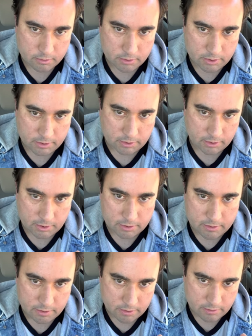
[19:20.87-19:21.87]
in
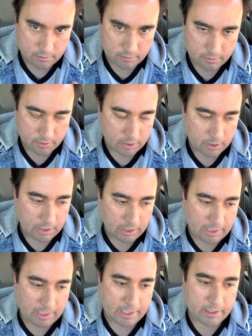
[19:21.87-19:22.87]
karate,
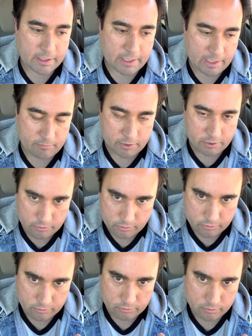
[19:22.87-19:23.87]
I came to
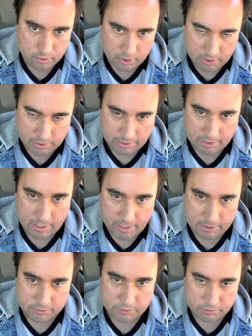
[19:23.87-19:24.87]
you and I
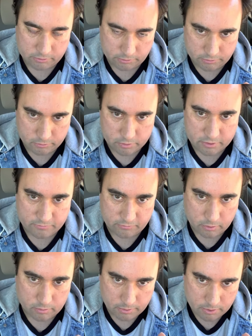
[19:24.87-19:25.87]
asked you to do this
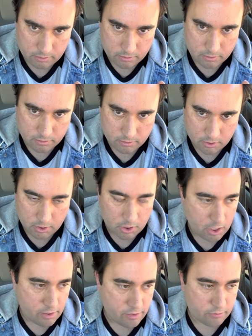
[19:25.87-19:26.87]
for me.
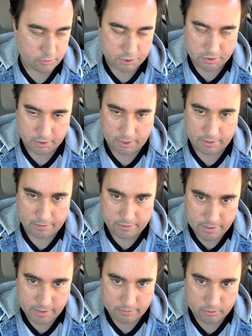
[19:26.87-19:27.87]
And the reason I
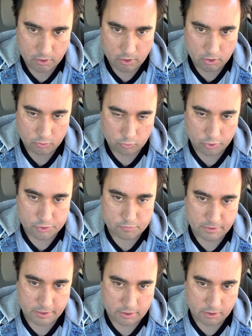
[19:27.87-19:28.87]
did was
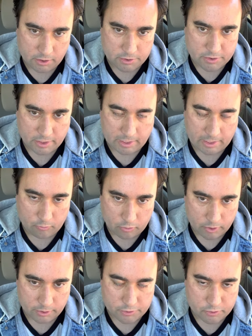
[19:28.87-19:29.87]
because I
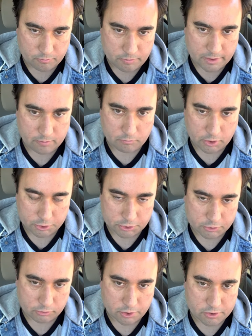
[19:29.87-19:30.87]
wanted to be a
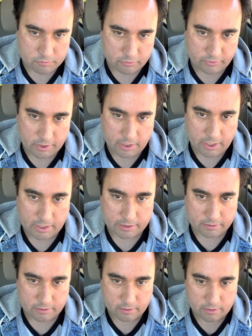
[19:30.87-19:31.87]
martial arts movie
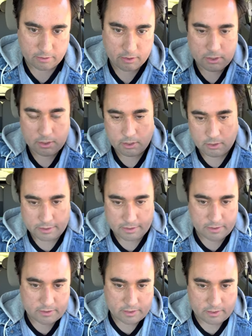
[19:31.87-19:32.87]
actor like
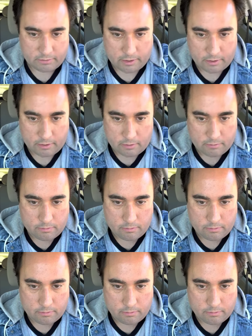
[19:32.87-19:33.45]
this guy right here.